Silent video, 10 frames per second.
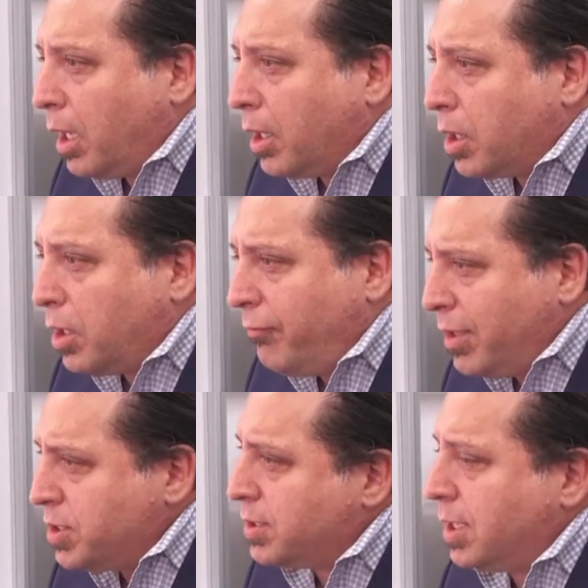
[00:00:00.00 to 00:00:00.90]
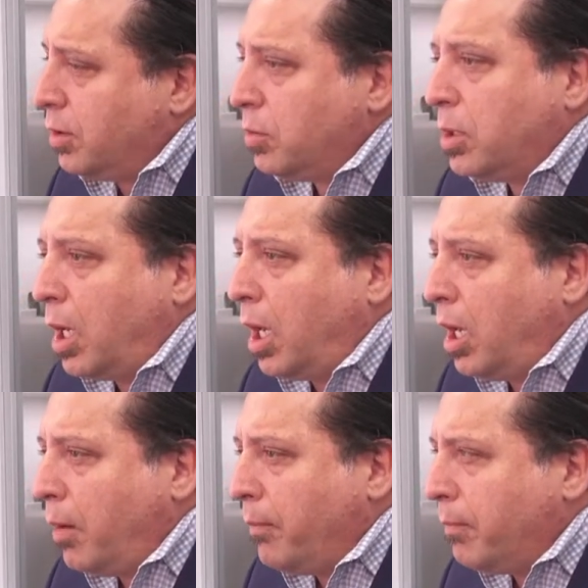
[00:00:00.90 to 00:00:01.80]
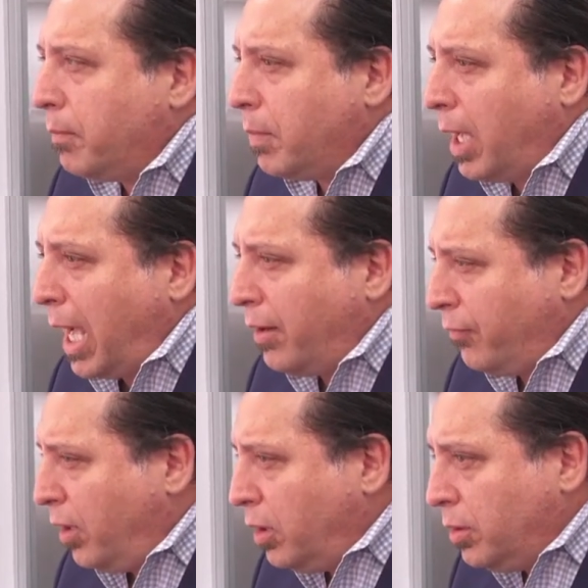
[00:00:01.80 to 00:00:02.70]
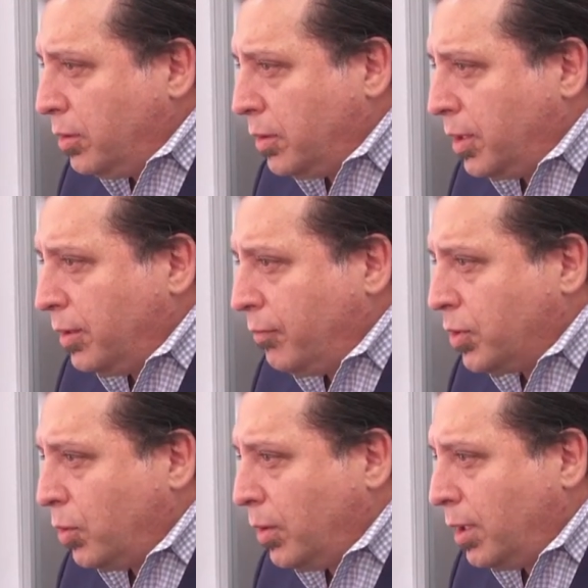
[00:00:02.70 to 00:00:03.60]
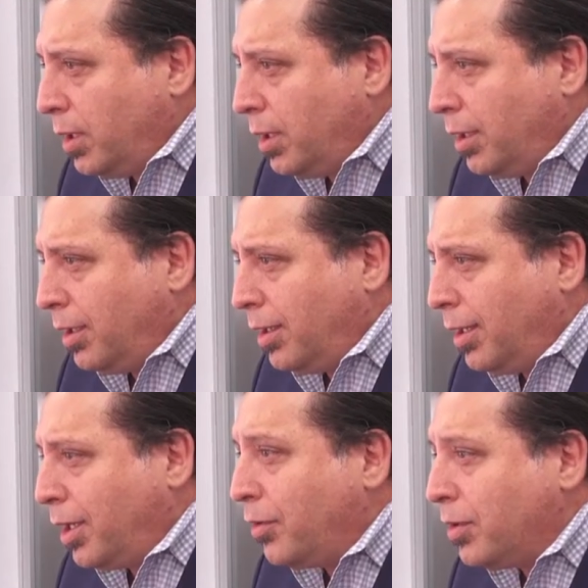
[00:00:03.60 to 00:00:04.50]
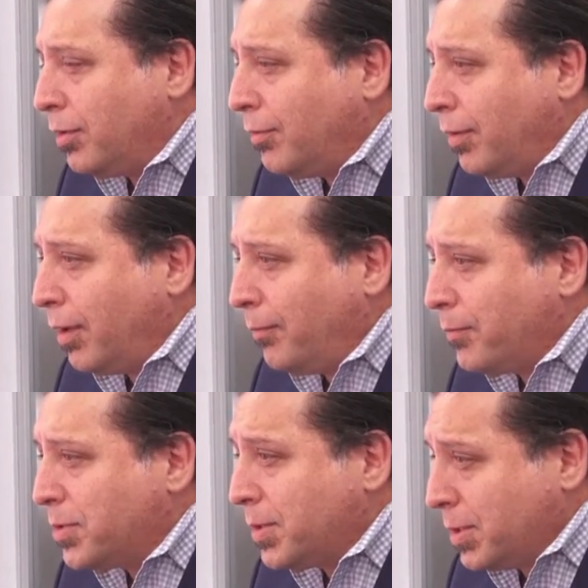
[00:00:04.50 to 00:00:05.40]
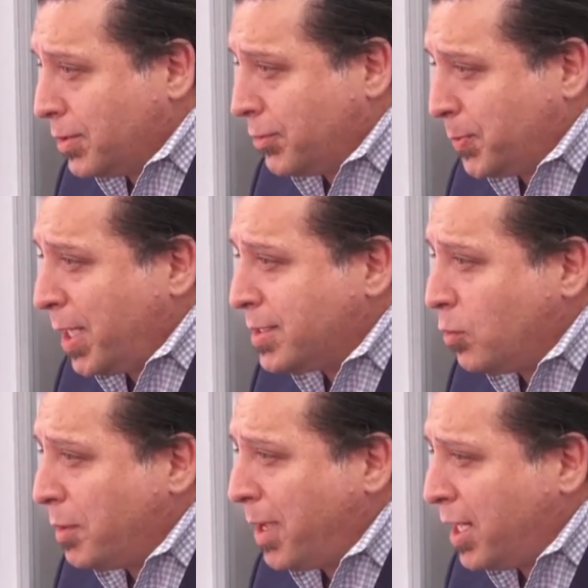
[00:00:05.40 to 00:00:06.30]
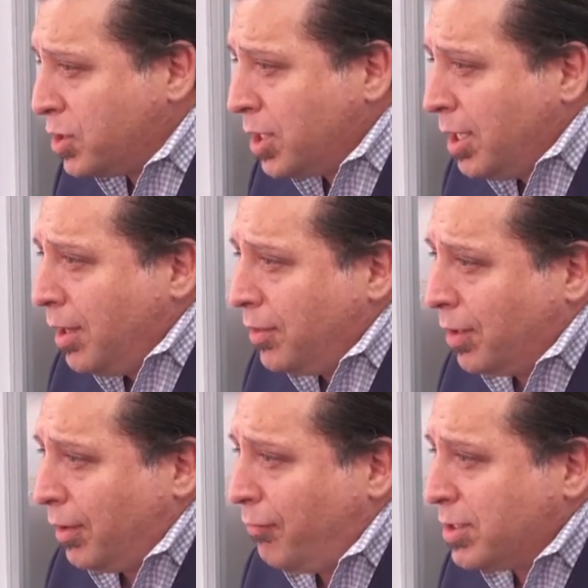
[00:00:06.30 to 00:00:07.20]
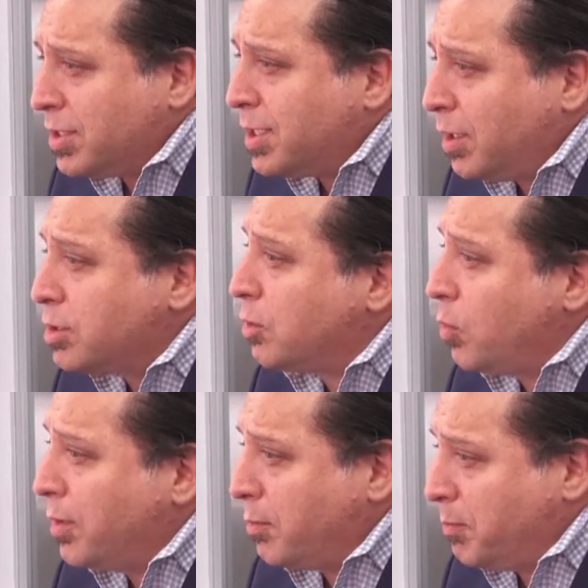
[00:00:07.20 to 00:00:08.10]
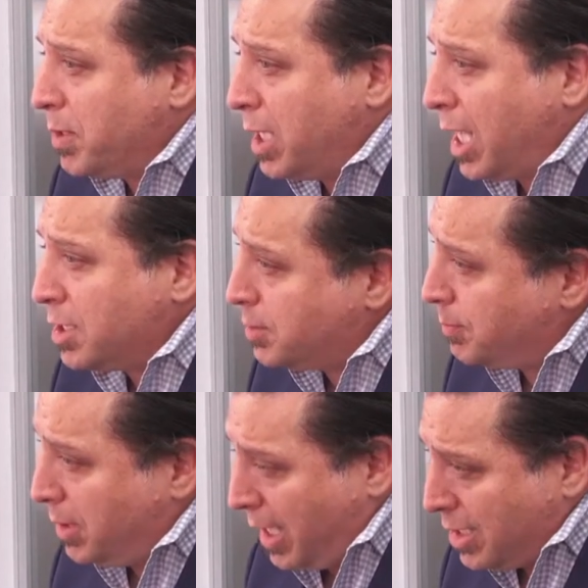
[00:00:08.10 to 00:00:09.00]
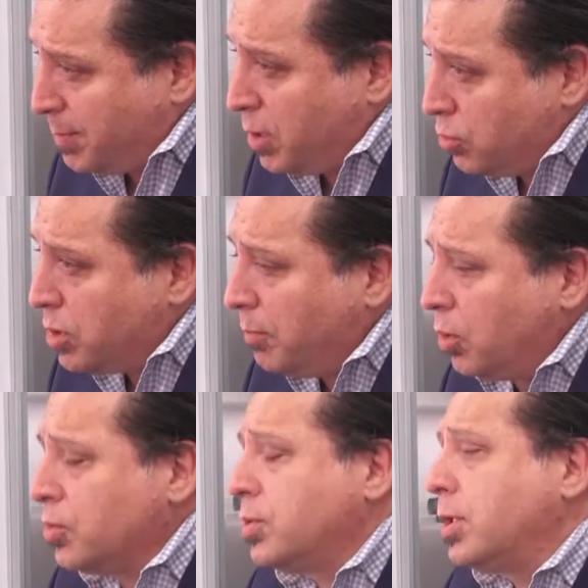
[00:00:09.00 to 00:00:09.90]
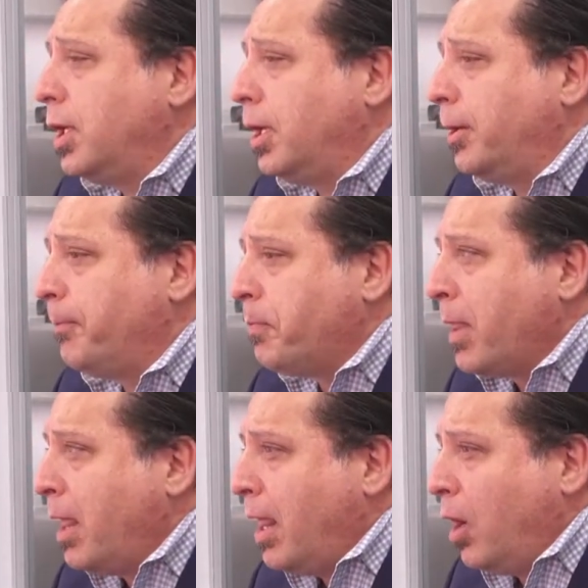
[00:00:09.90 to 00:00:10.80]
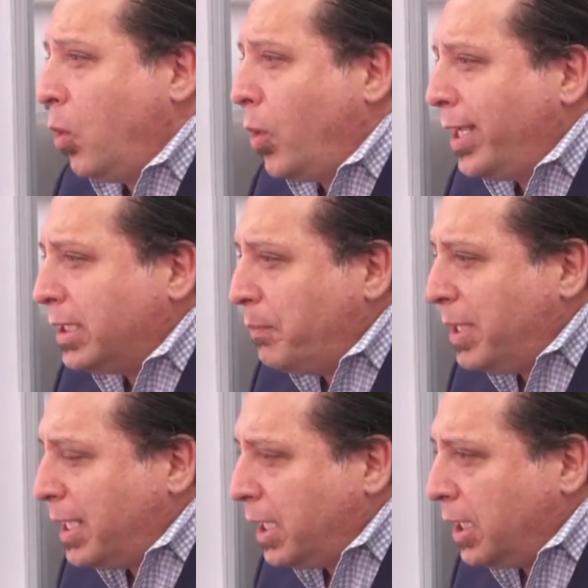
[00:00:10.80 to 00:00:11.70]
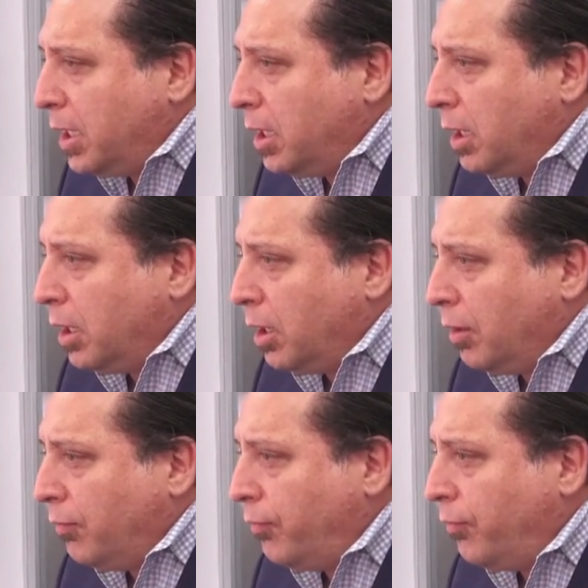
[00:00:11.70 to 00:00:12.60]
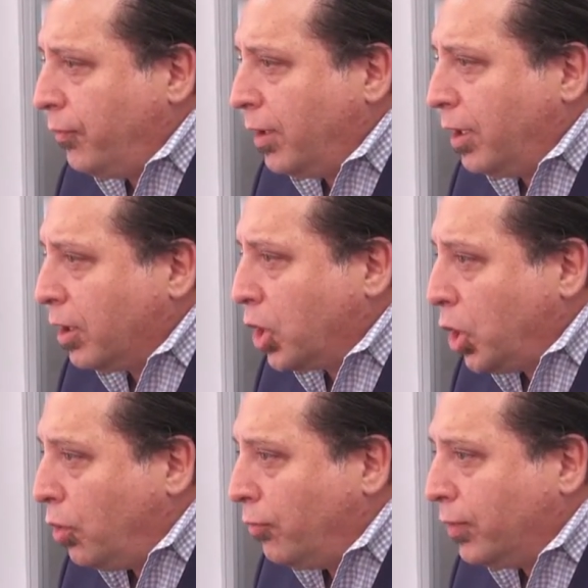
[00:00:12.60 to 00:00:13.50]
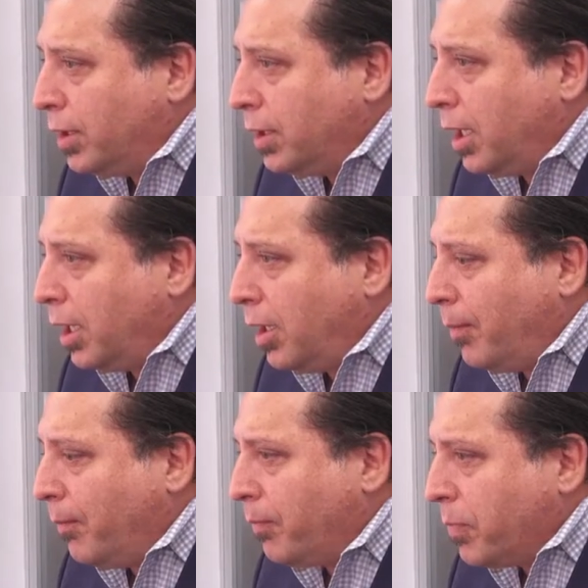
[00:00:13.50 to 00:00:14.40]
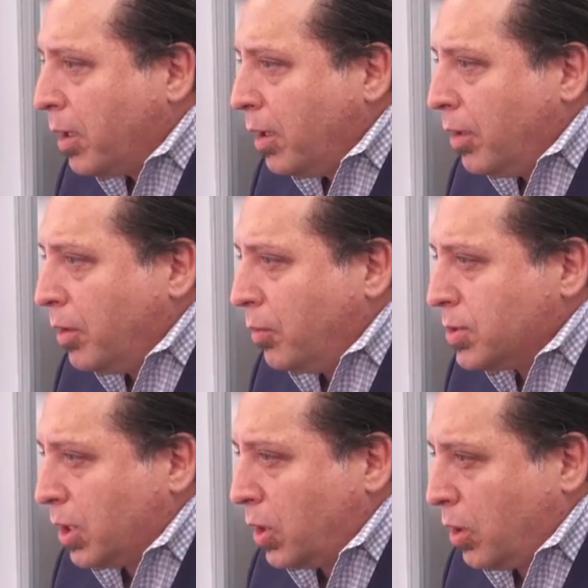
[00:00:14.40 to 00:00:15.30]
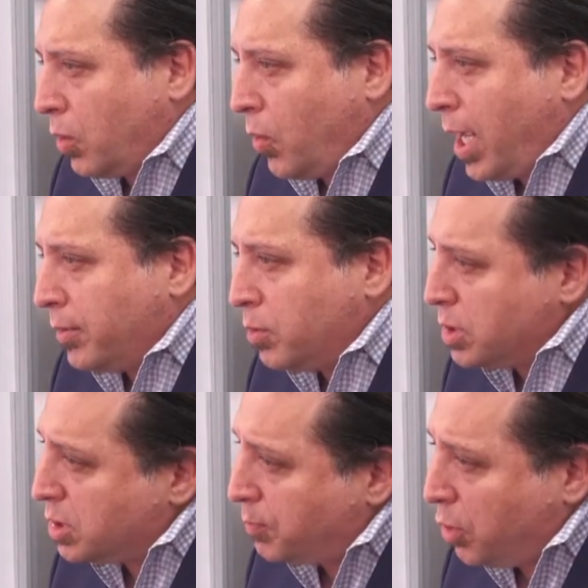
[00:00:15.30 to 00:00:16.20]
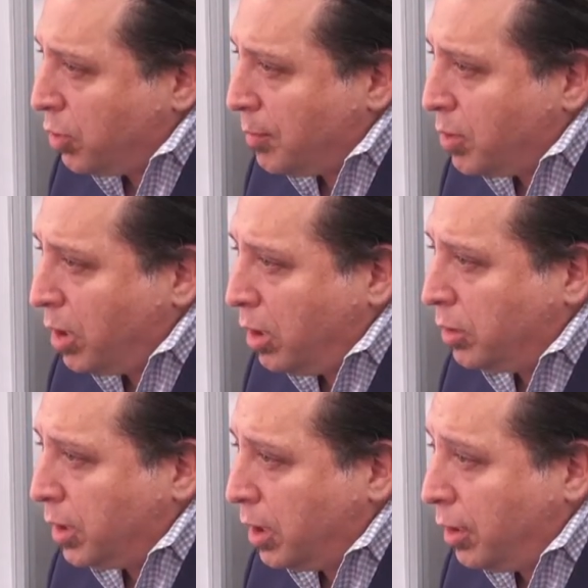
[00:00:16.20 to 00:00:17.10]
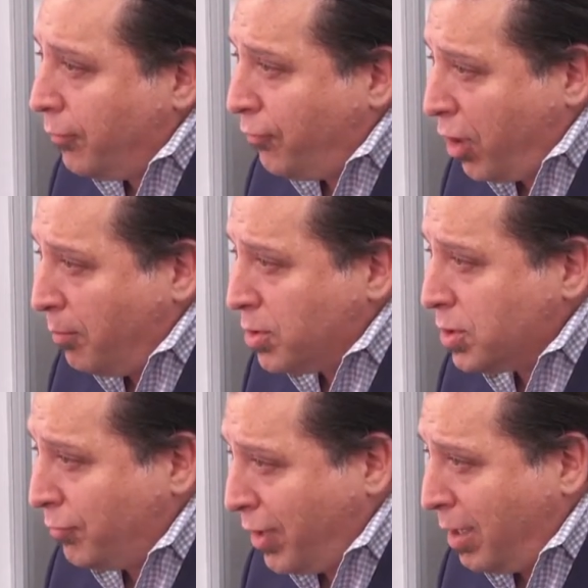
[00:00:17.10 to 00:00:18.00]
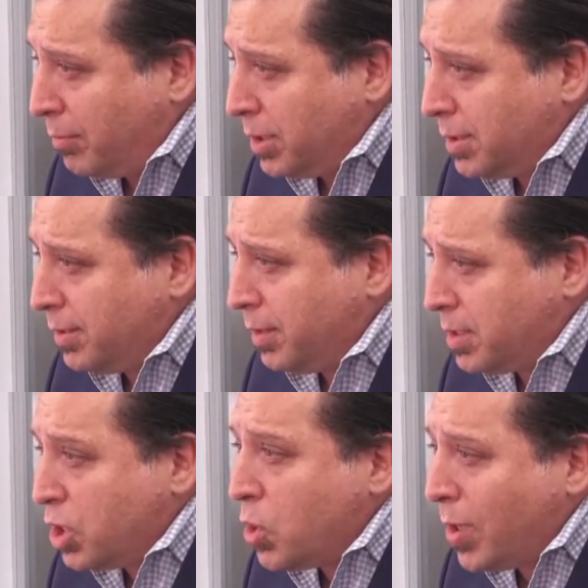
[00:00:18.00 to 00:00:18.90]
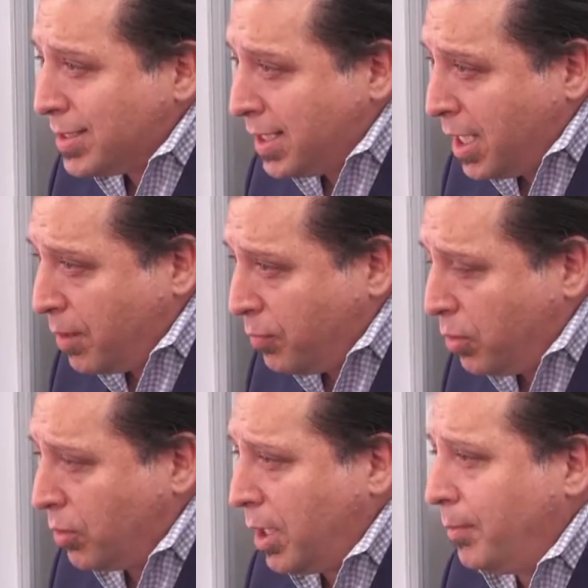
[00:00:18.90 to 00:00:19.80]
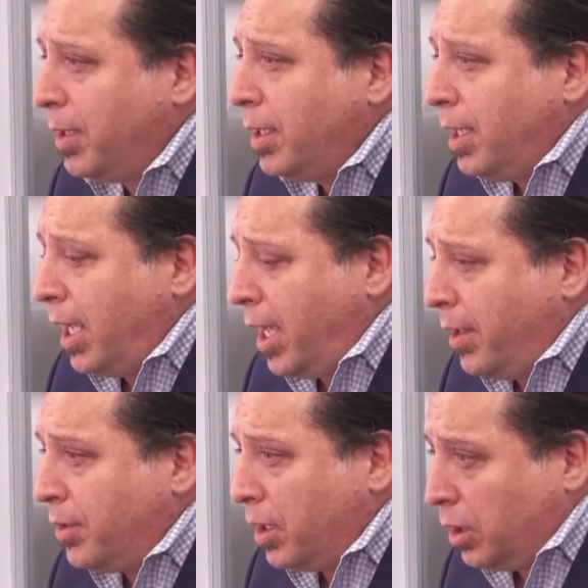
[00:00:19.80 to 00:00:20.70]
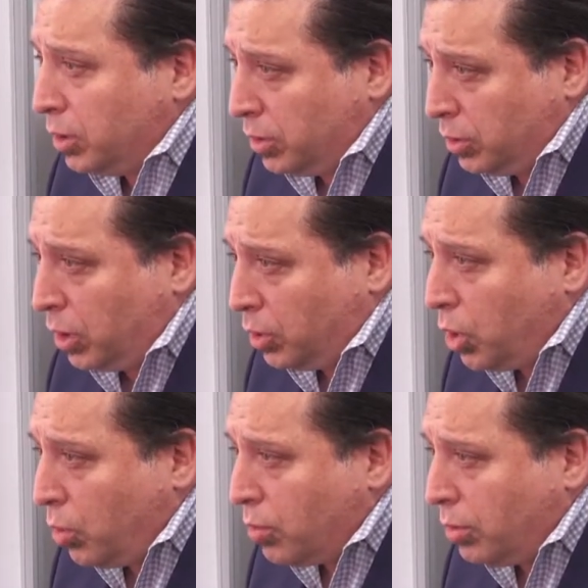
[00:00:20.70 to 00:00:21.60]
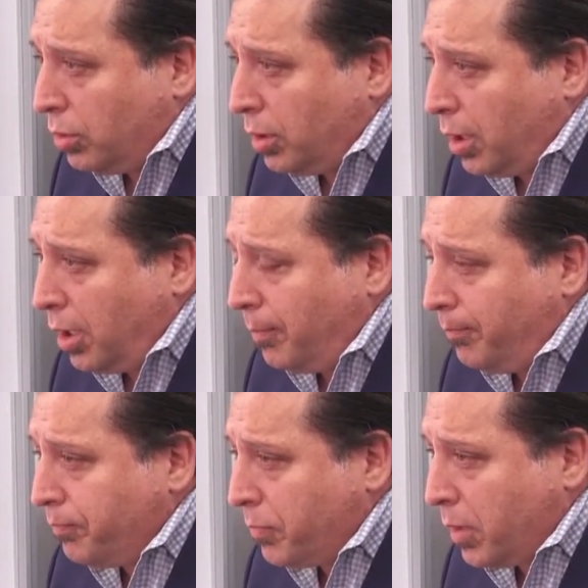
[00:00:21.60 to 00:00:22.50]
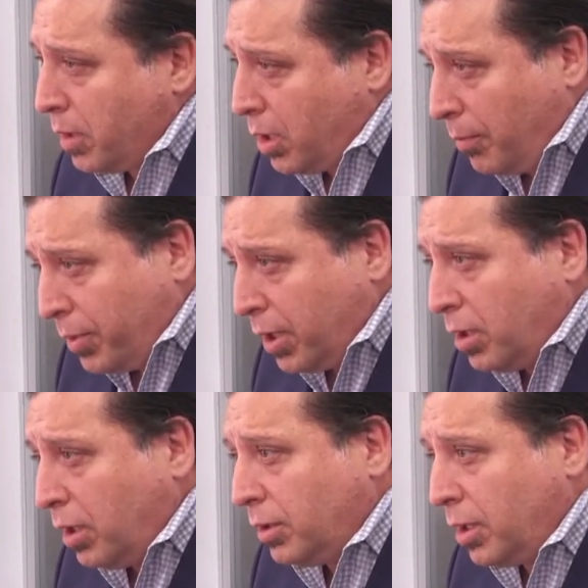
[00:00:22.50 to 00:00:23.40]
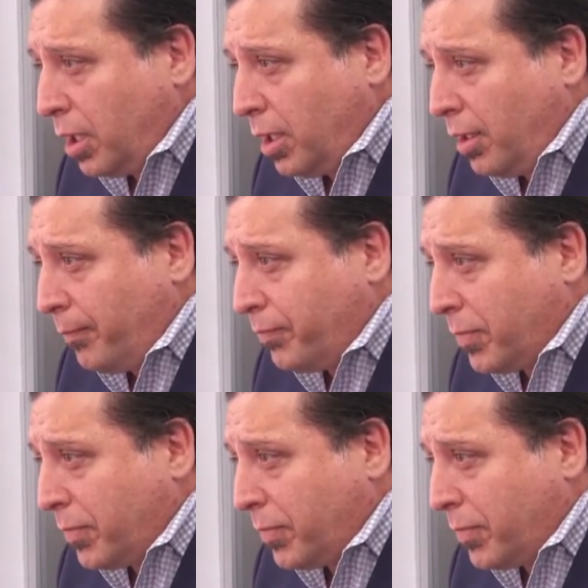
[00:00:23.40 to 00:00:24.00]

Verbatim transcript: convention Center. Um, out of all the inventory uh, and all the um, space that we manage, the Convention Center is the one that has, has been used the most. Hmm. Um, mm-hmm. Way at the beginning of uh, COVID, um, there was a grant. There was this program called uh, Farmers to Families. It's oh, a USDA yes. program. Yes. And a, a, a local um, company called um,